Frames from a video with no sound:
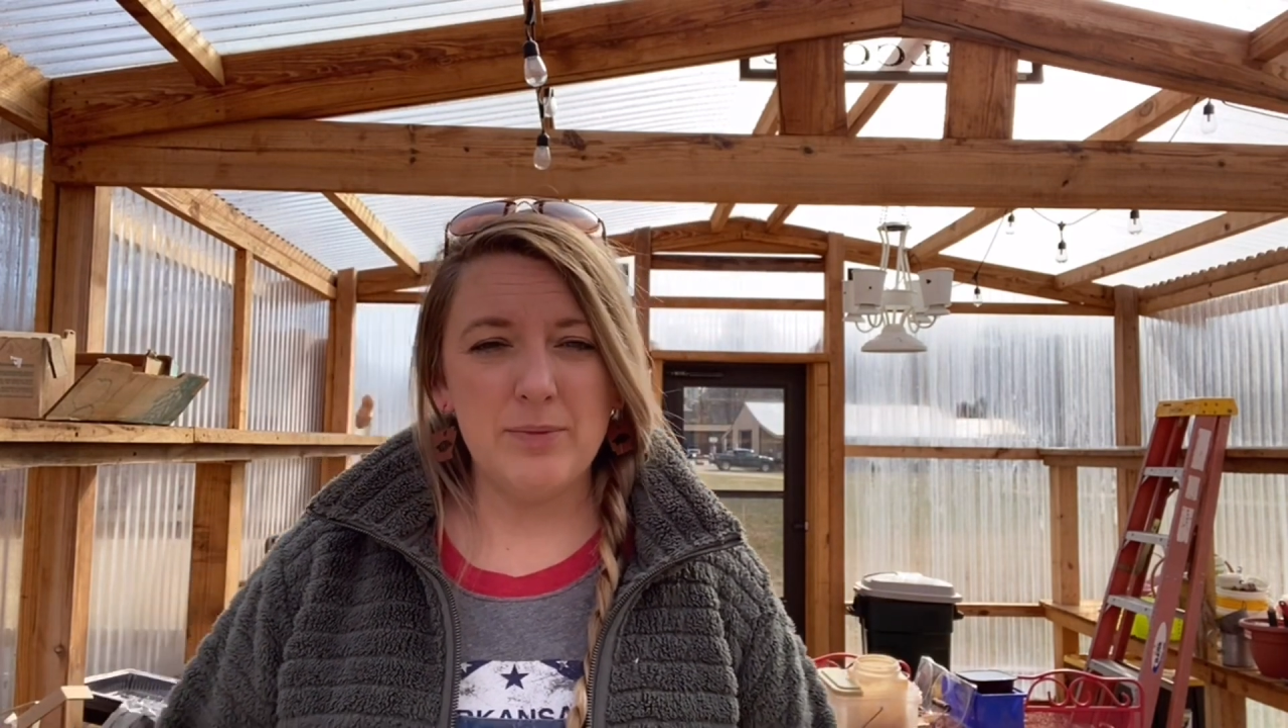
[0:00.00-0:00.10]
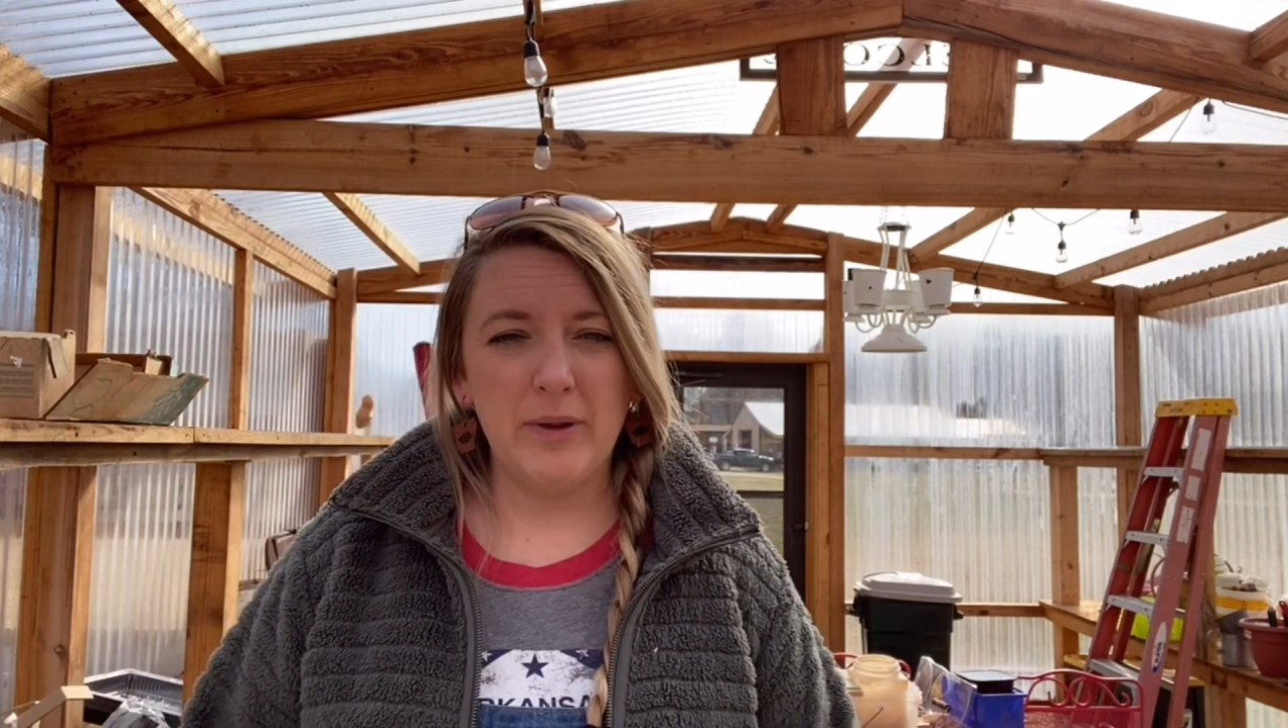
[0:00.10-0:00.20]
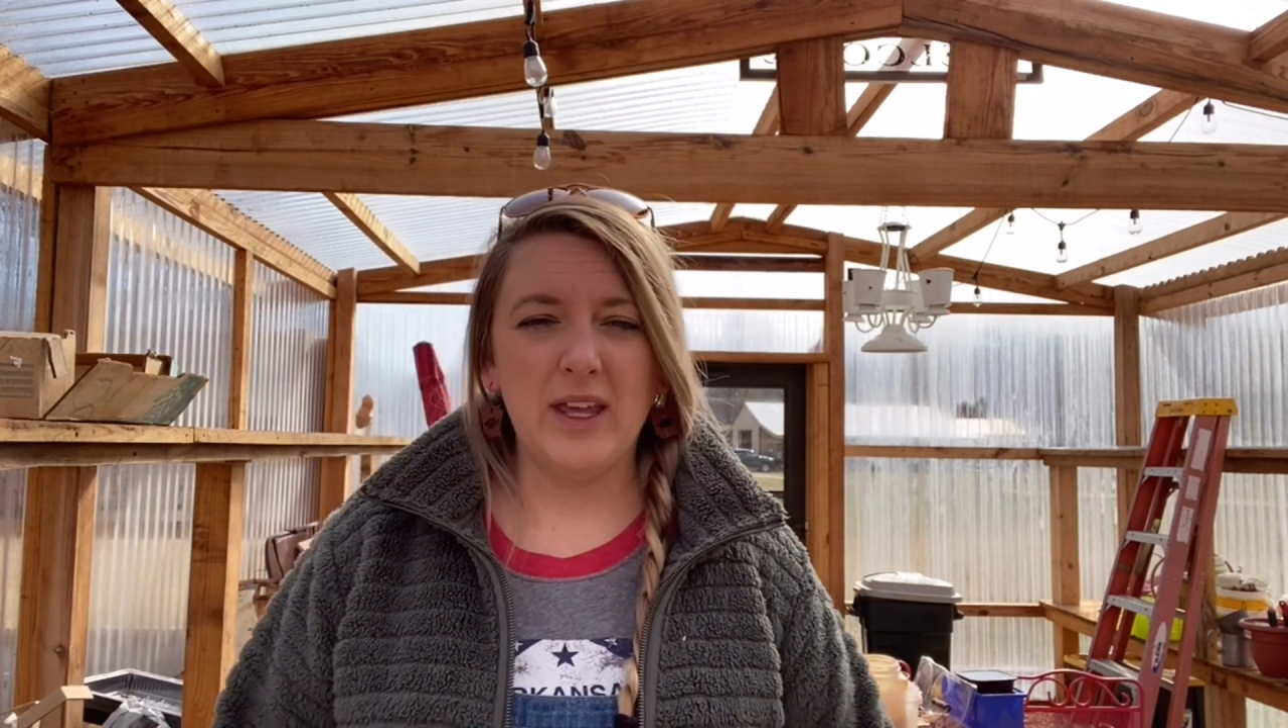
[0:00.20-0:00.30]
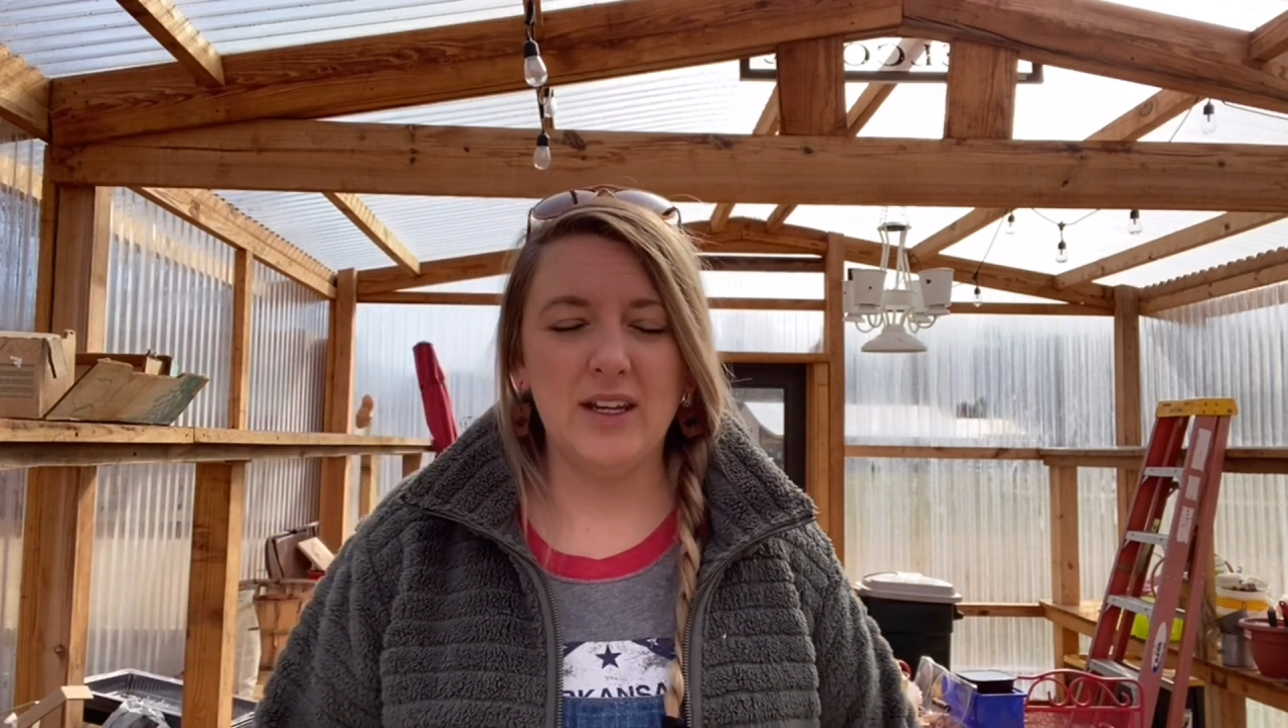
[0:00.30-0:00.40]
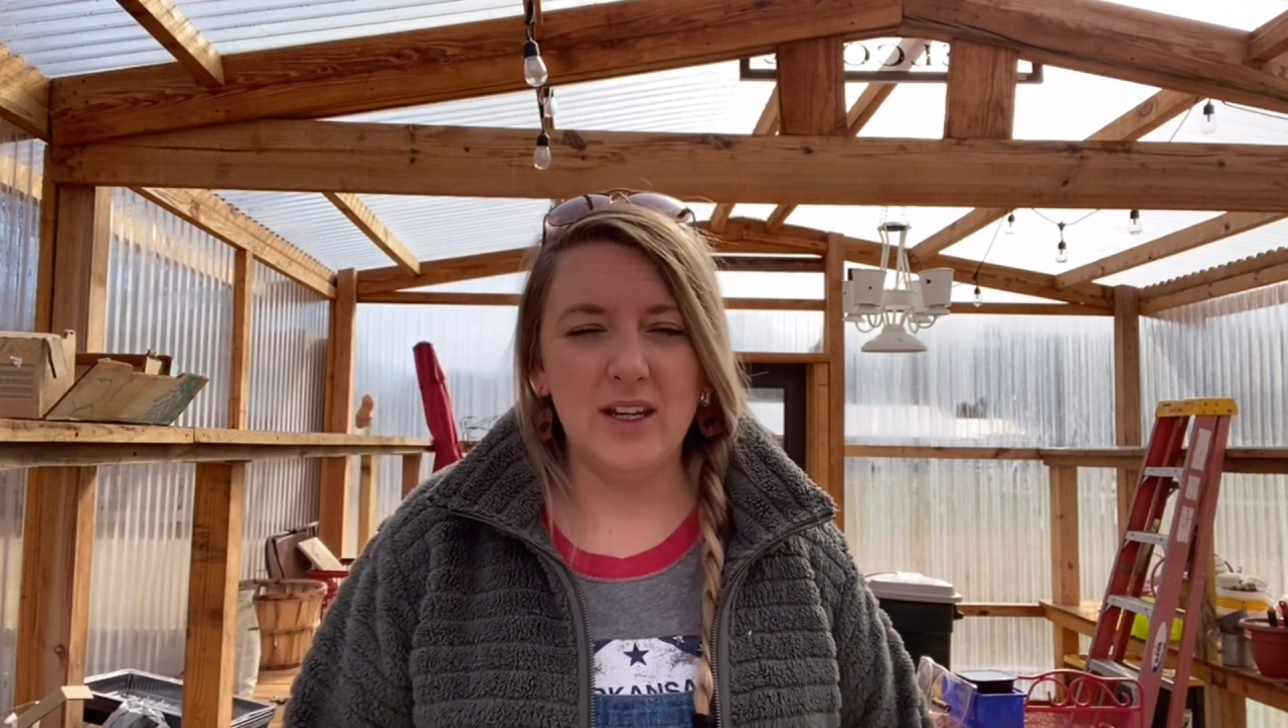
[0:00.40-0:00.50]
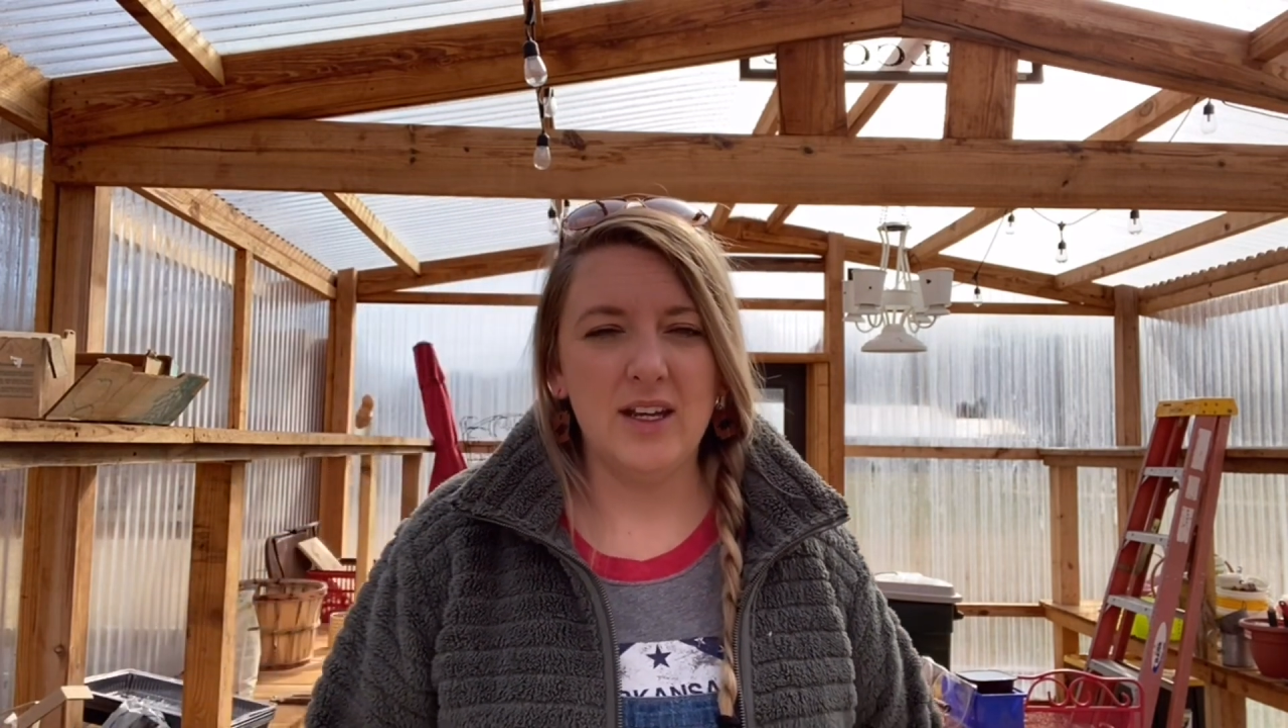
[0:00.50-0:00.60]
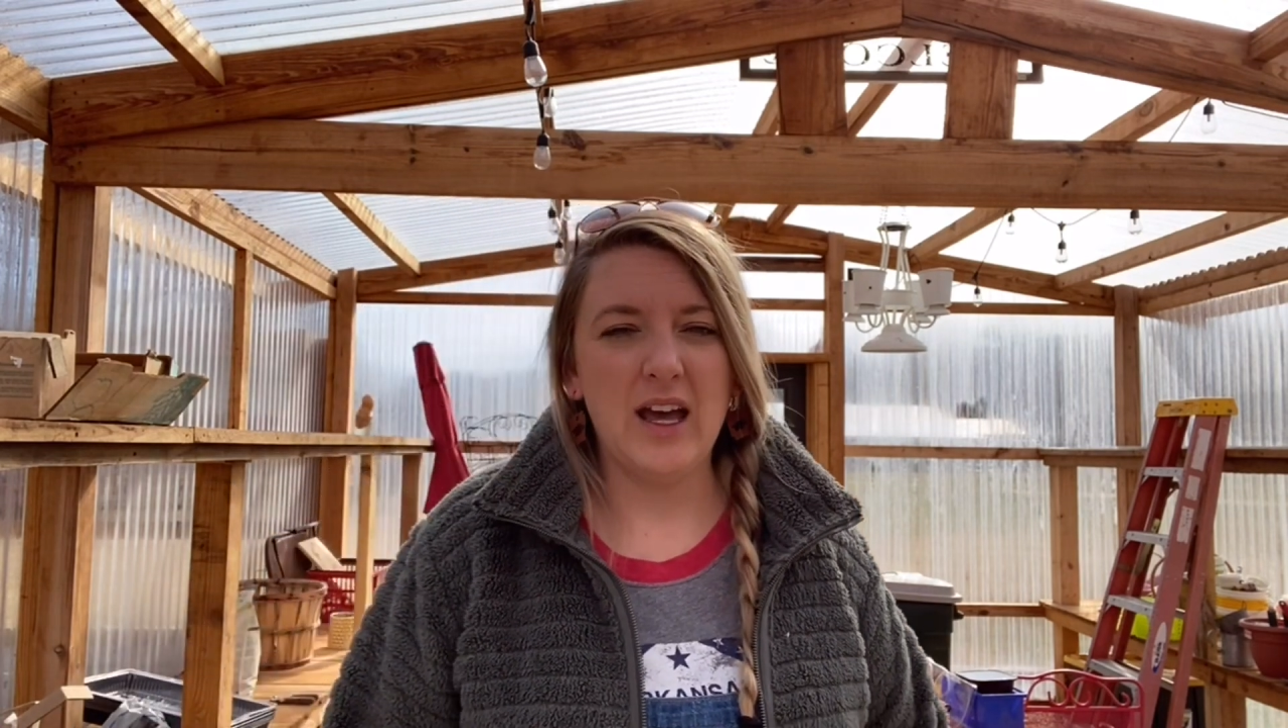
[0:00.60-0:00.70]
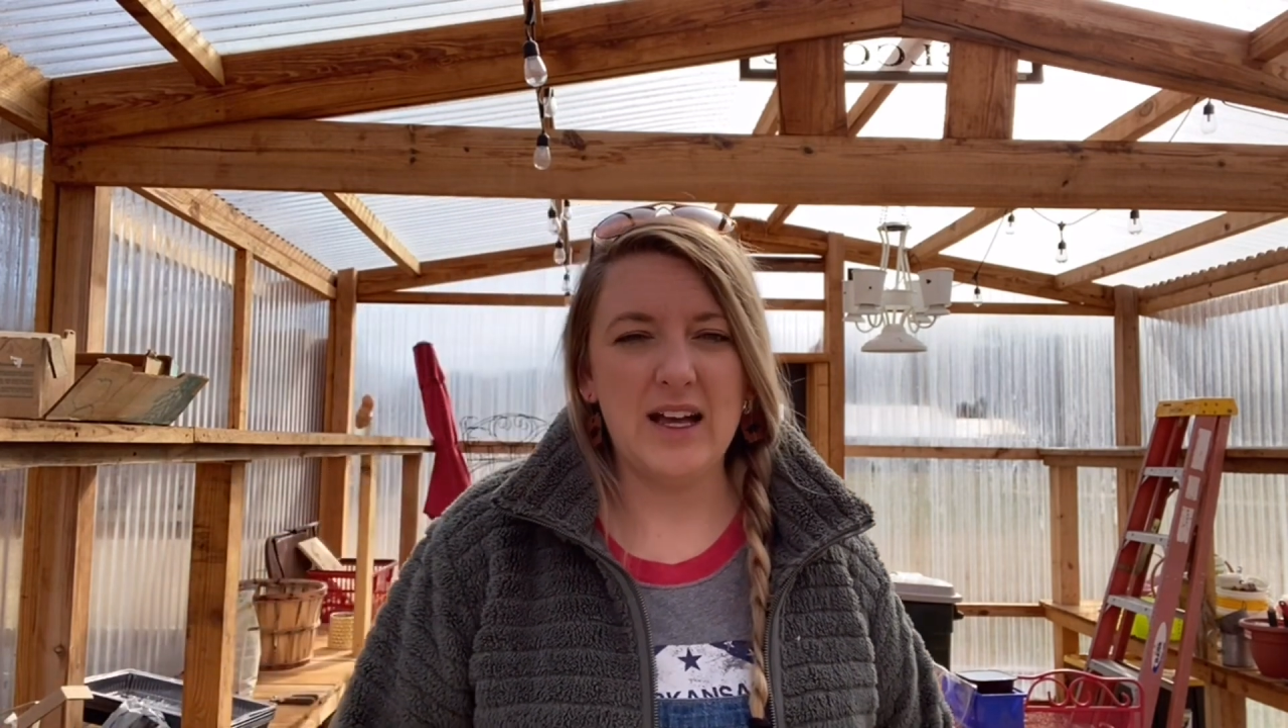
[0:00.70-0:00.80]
planted.